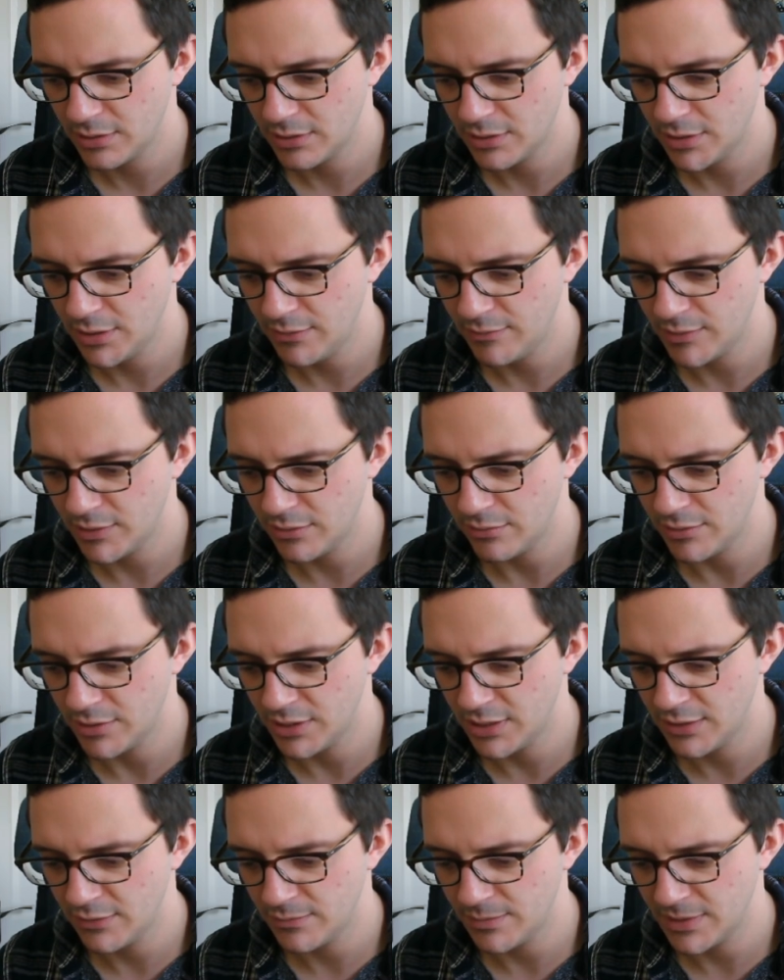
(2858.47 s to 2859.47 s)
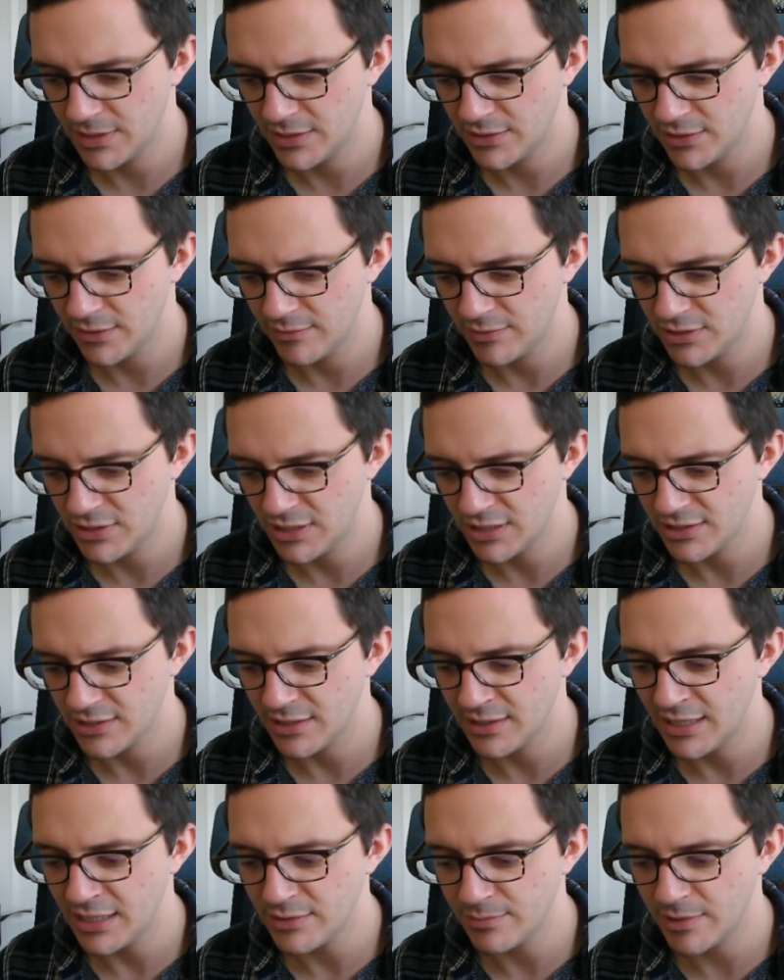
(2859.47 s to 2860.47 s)
Over 3 gives me this over 6.
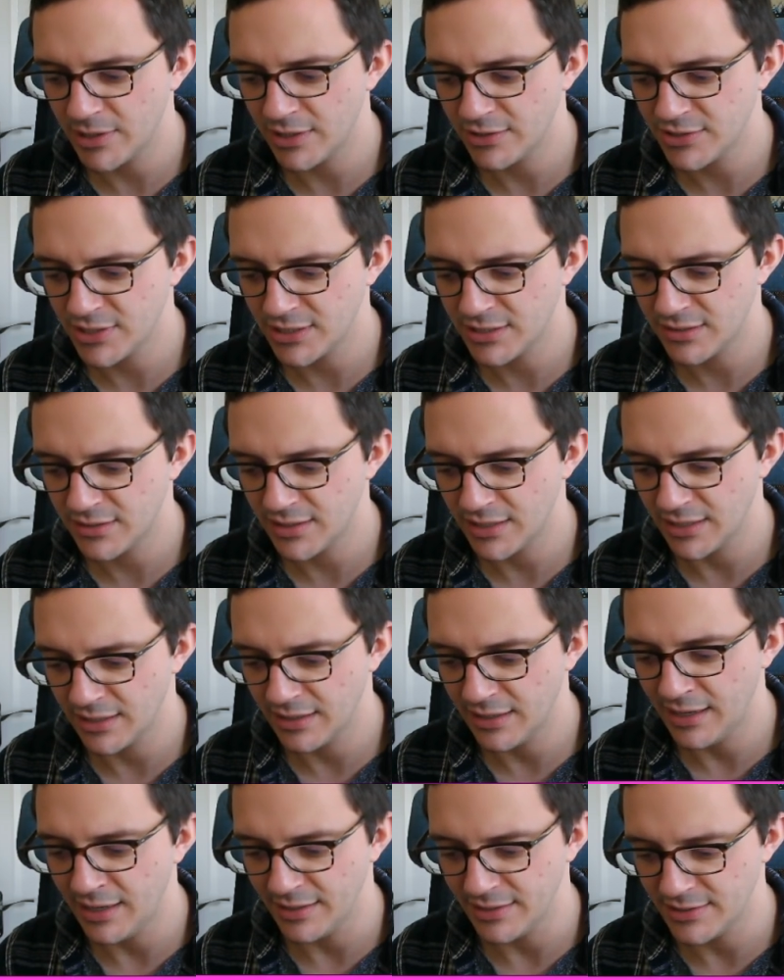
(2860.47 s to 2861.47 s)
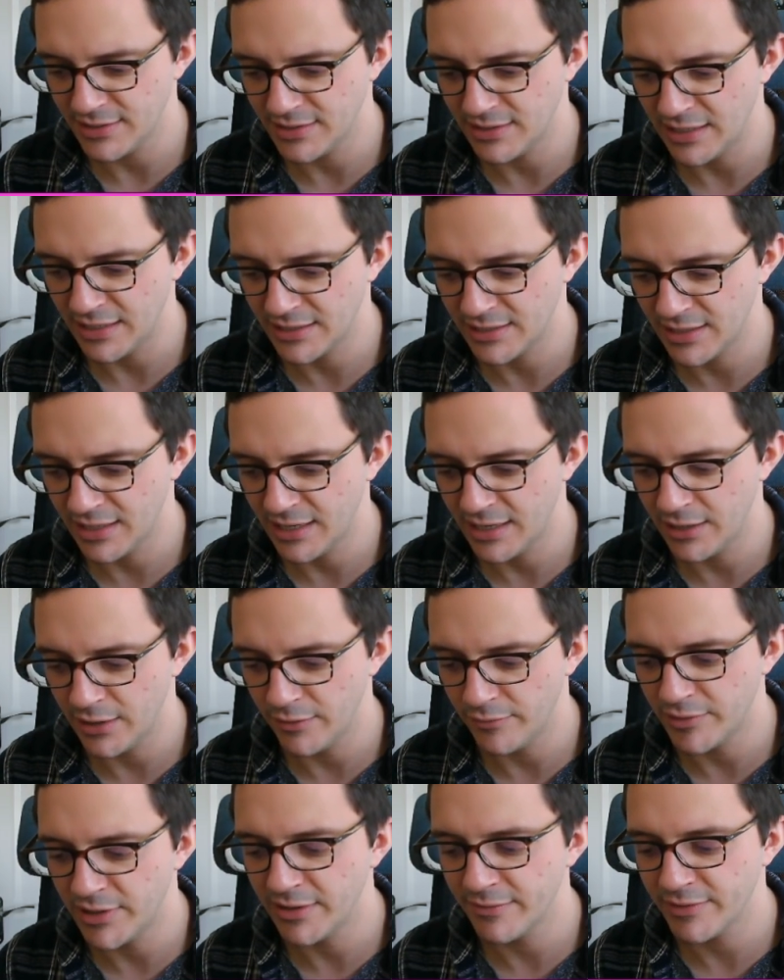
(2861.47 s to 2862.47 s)
And that's when I started thinking, this is x to the n
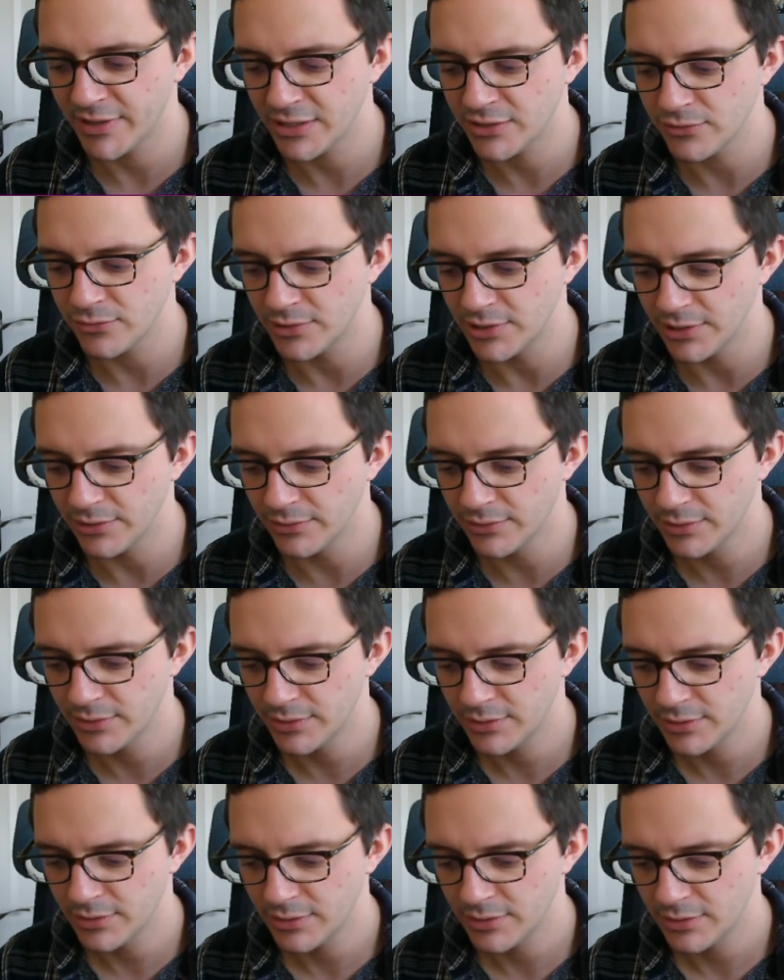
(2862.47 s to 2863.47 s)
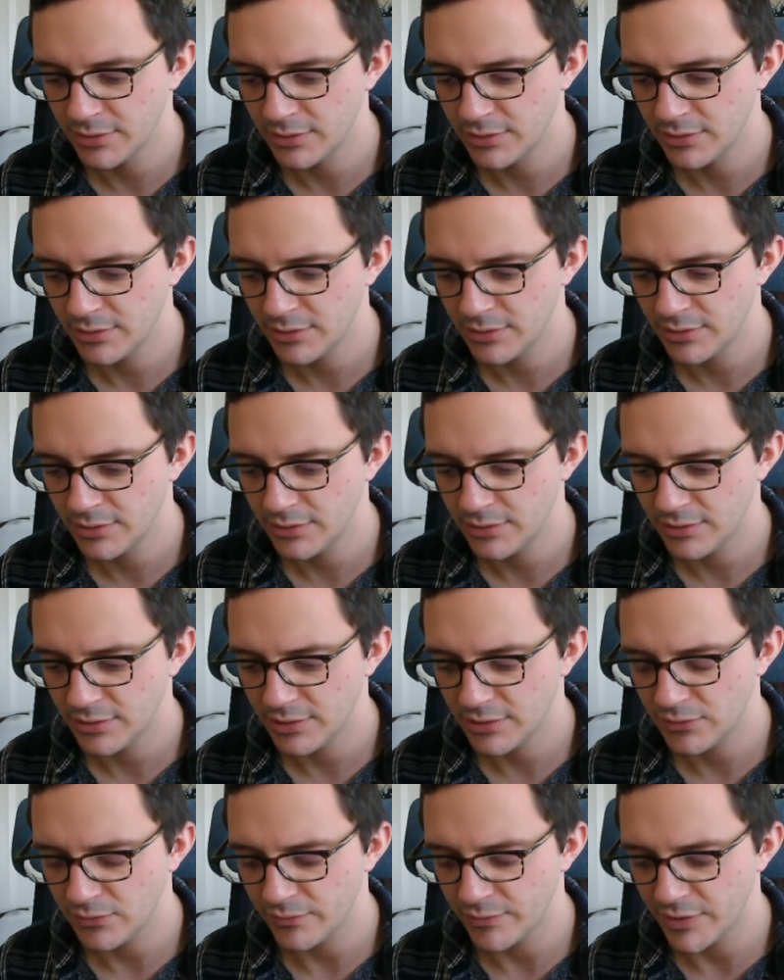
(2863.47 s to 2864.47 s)
over n factorial.
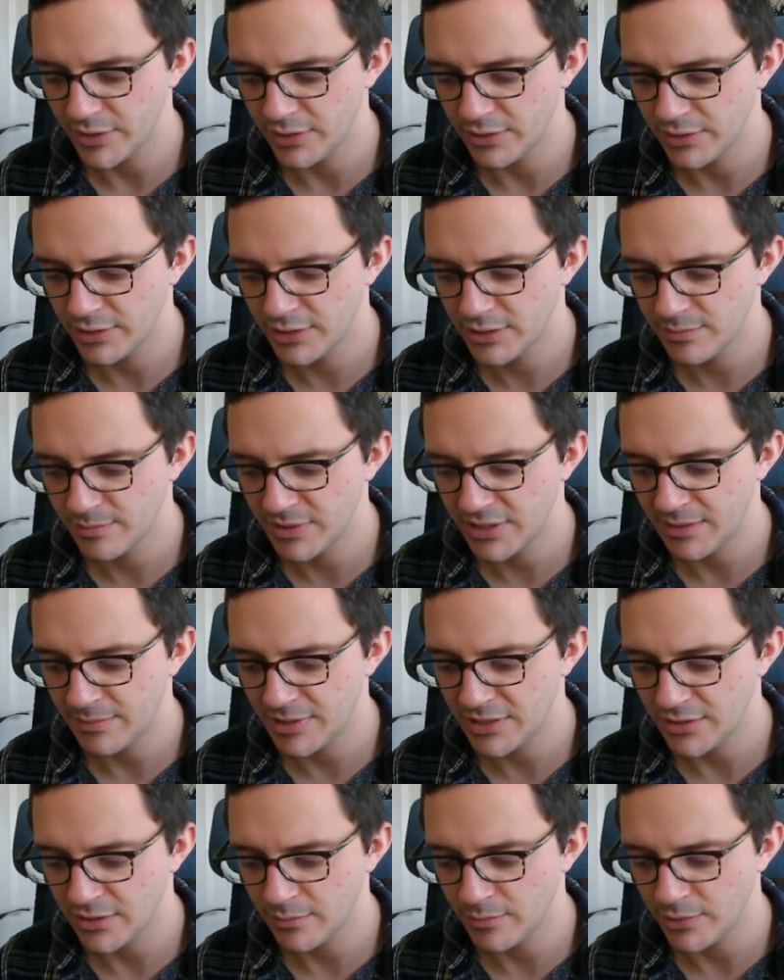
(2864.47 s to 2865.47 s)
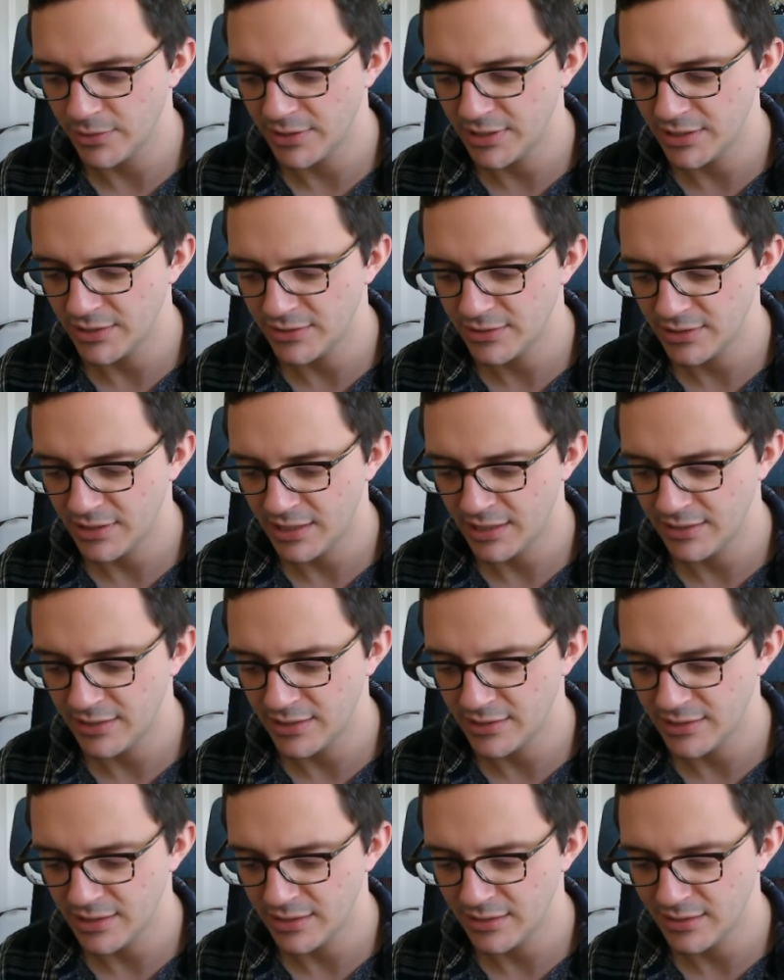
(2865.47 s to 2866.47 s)
That's all very nice, but that means I want this, and
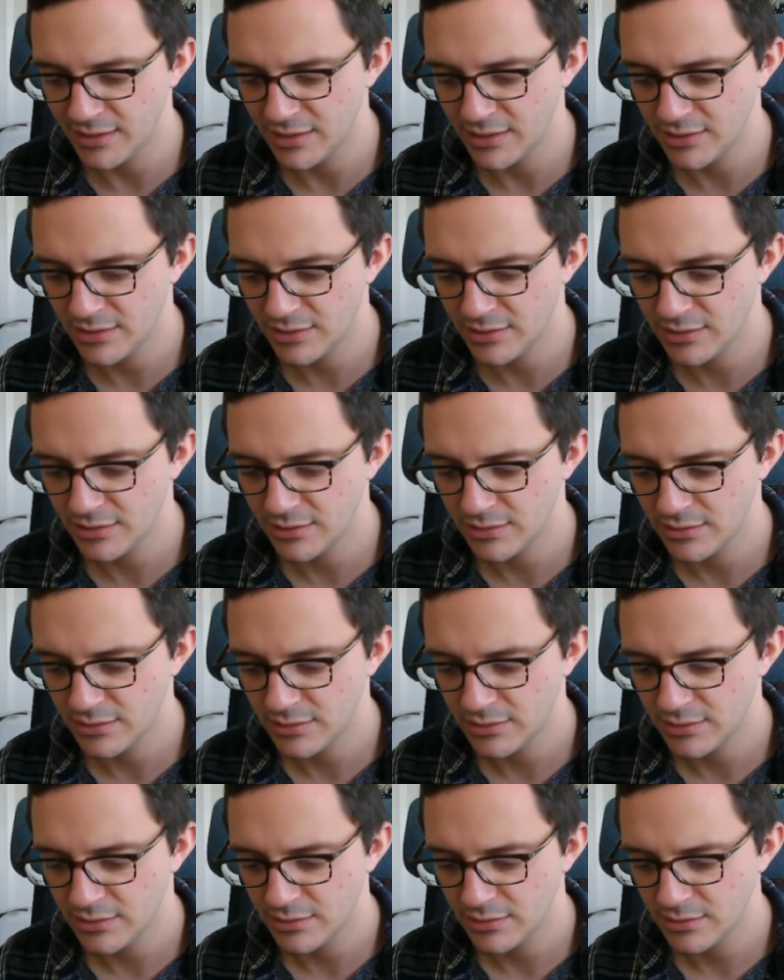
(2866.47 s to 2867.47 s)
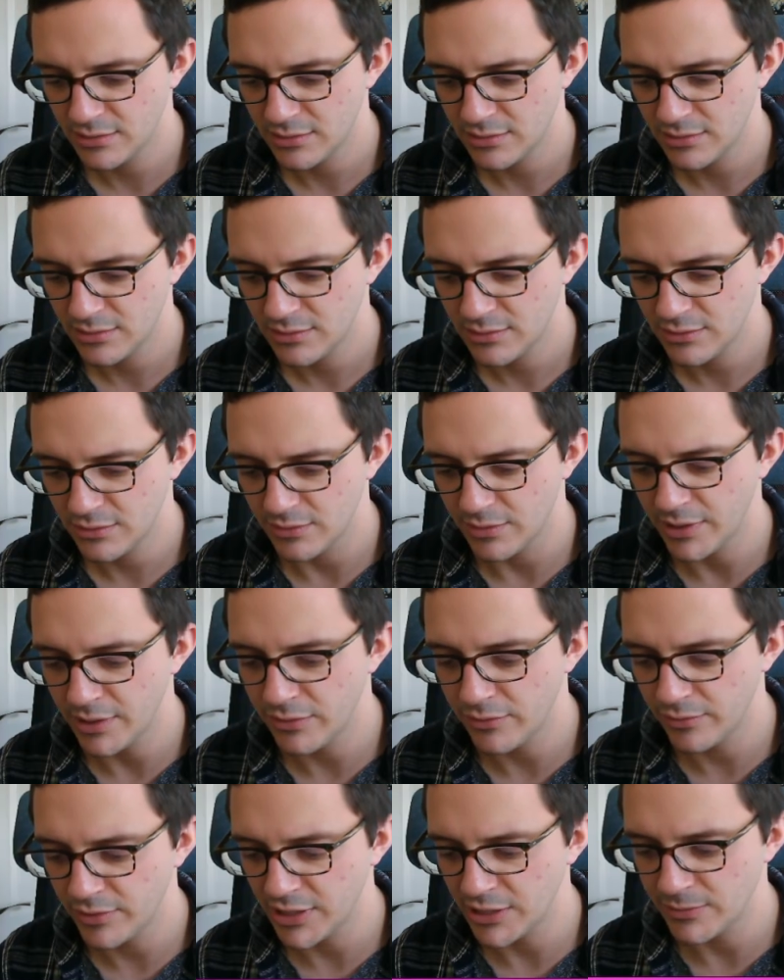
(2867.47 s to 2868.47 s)
this, and this. So I
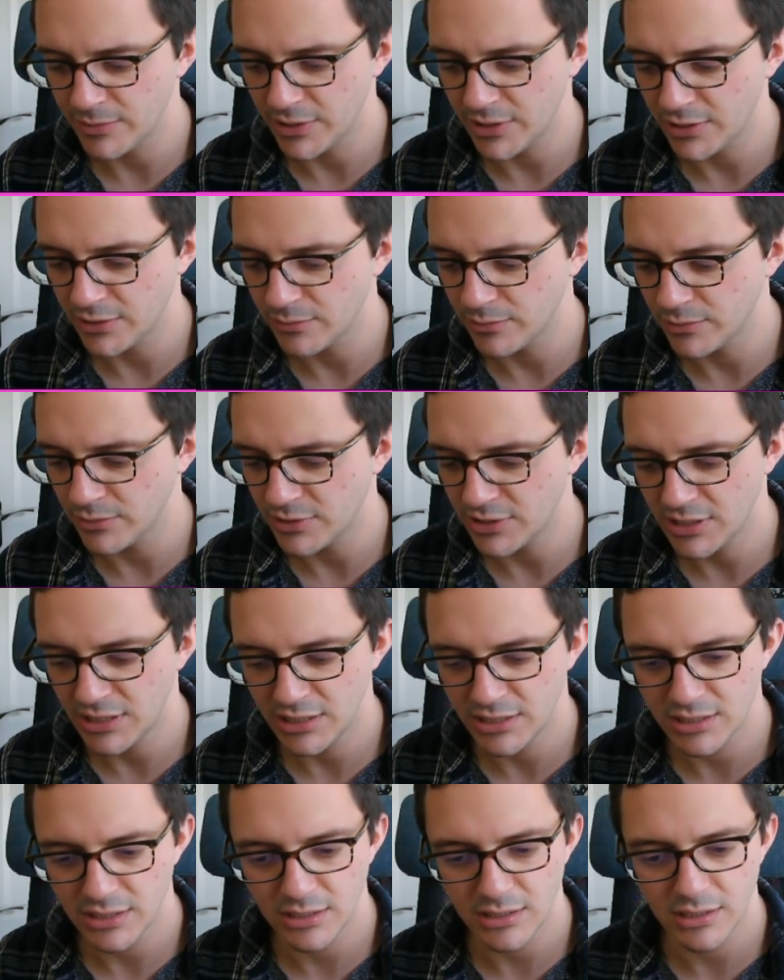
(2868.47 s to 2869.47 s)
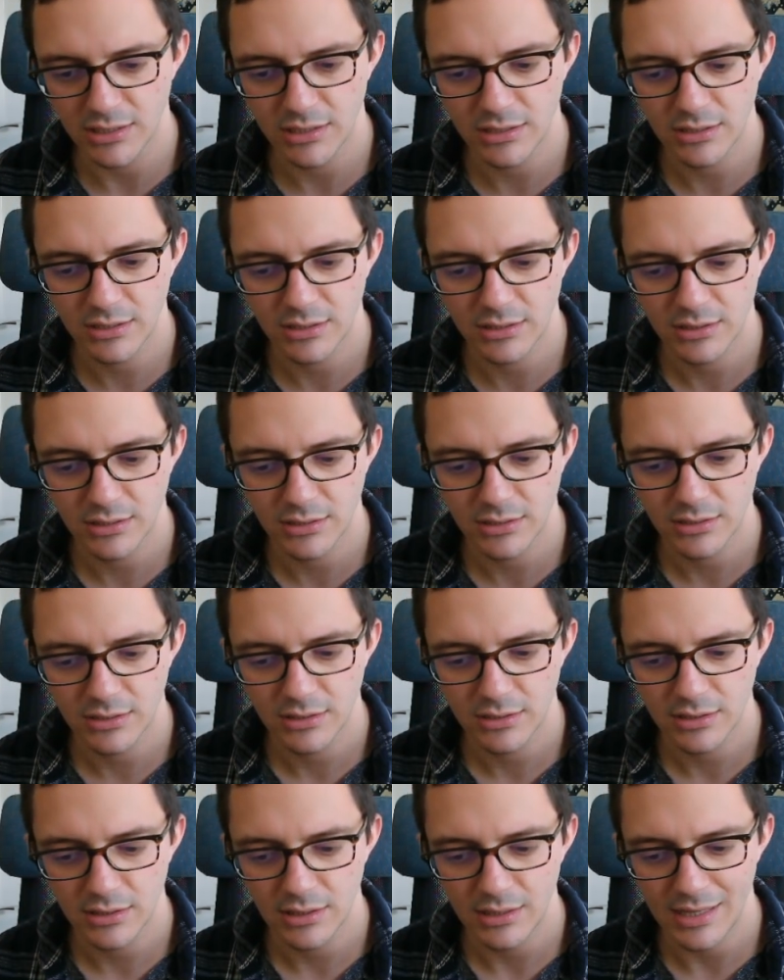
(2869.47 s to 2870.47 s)
thought these were going towards e to the
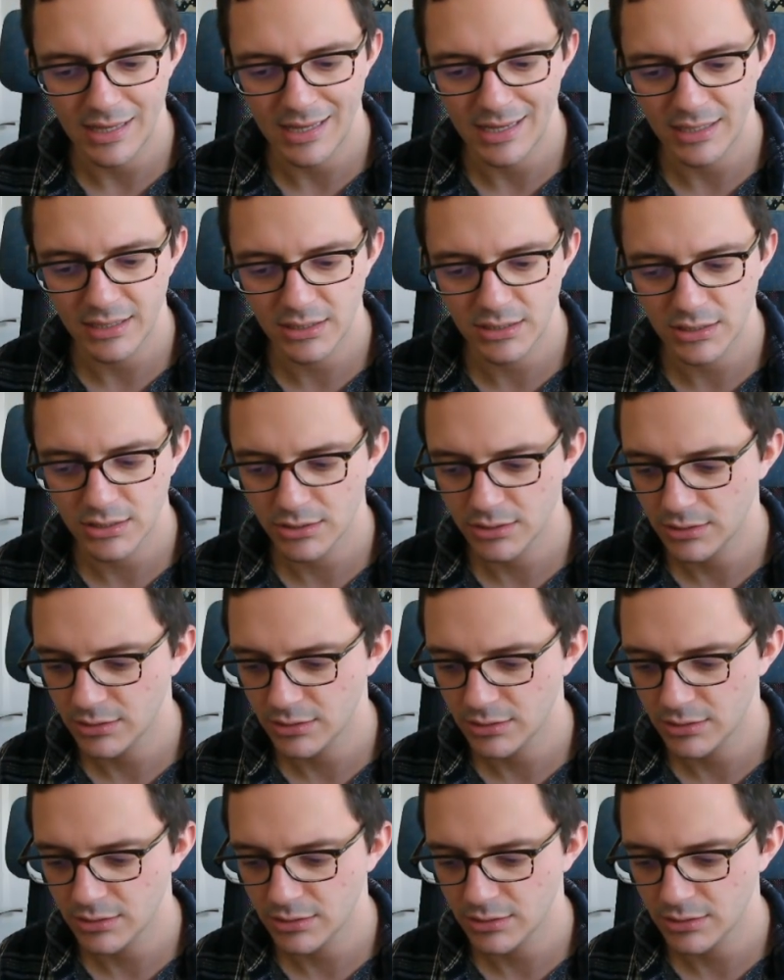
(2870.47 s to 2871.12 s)
x.